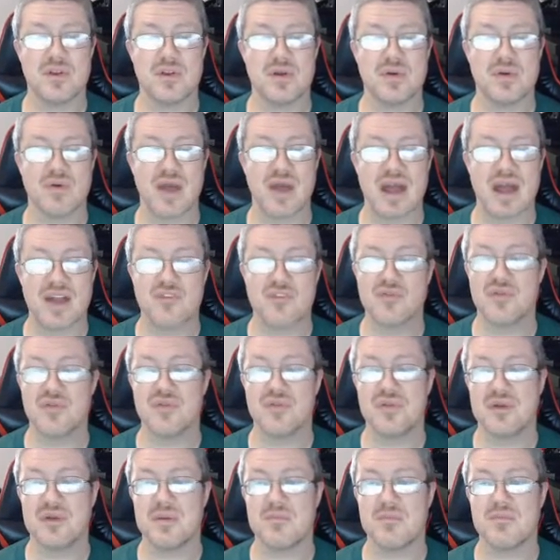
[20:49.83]

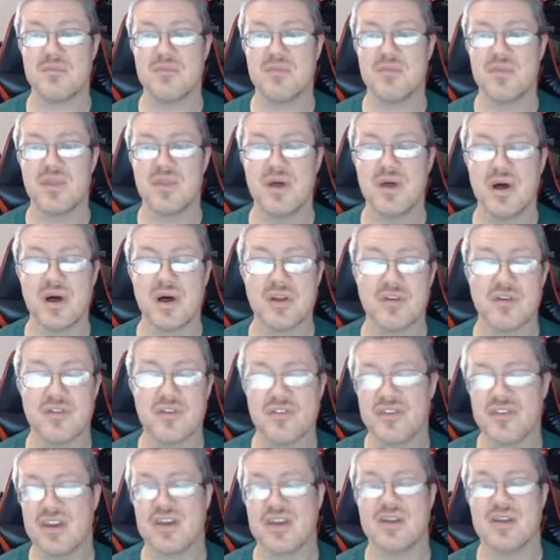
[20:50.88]
actually
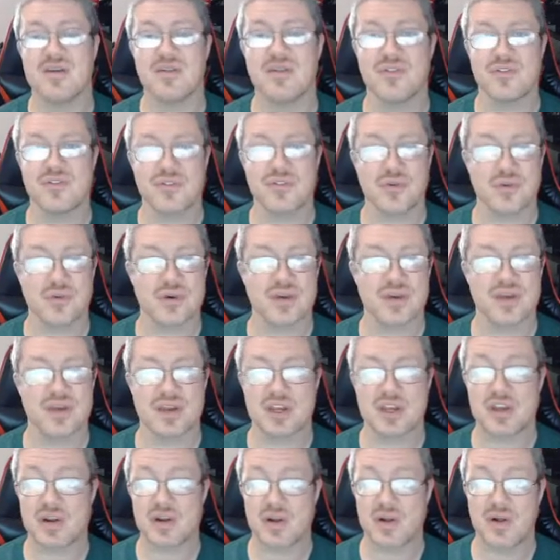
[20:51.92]
understanding the story, like
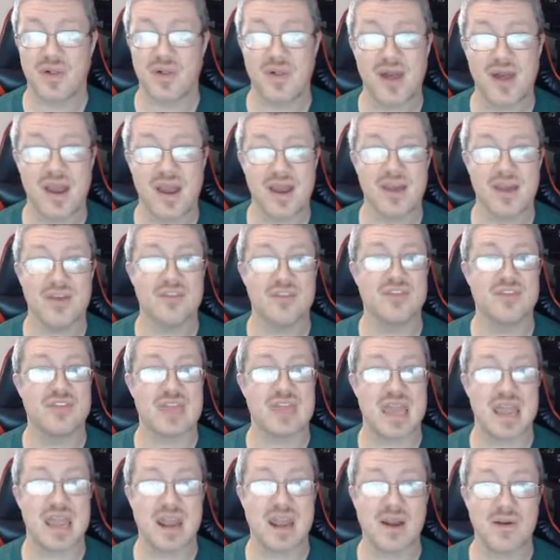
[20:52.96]
your class,
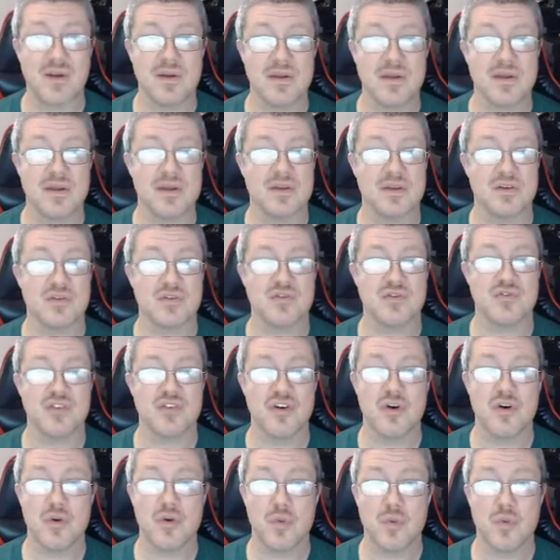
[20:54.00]
the area, your
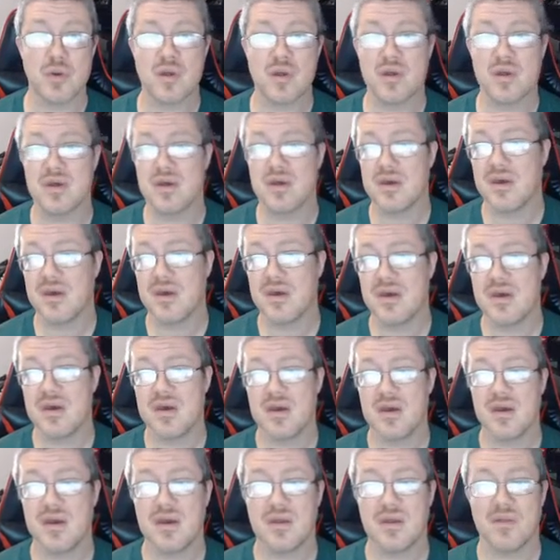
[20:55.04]
zone,
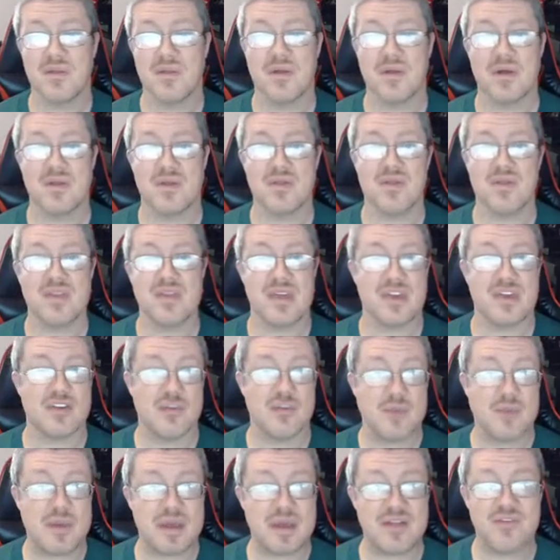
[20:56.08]
like the
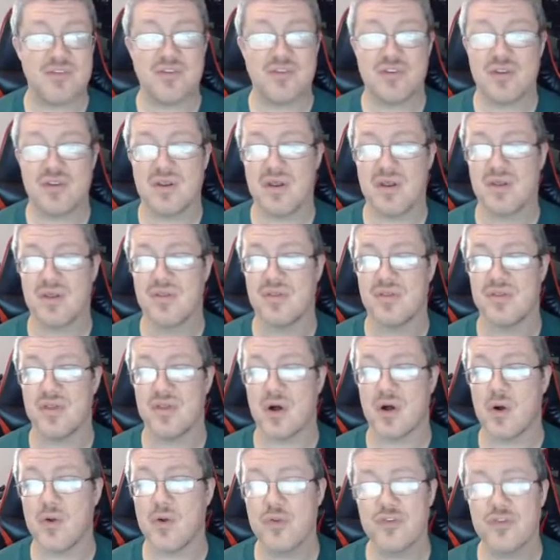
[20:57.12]
expansion.
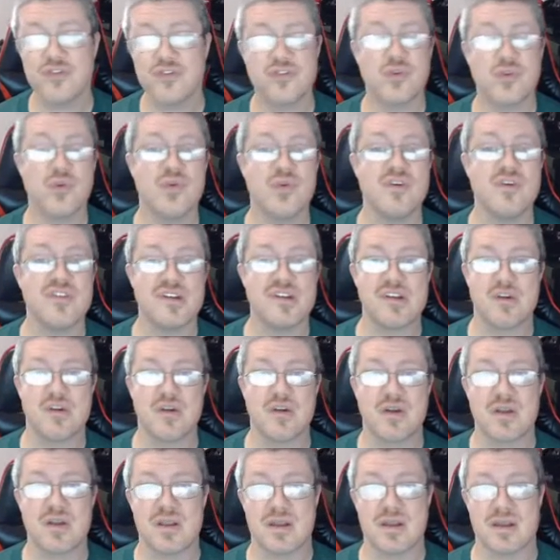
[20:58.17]
All the stories
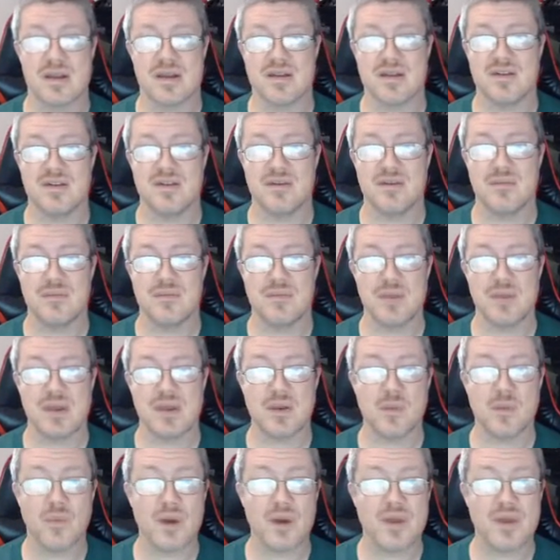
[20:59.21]
interconnect in a
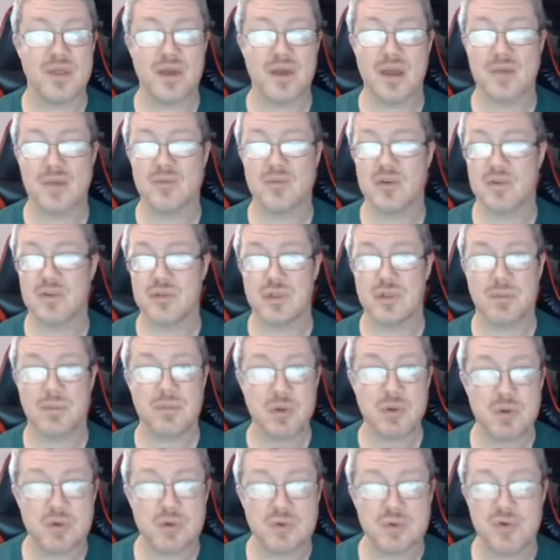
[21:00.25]
way that comes up with a beautiful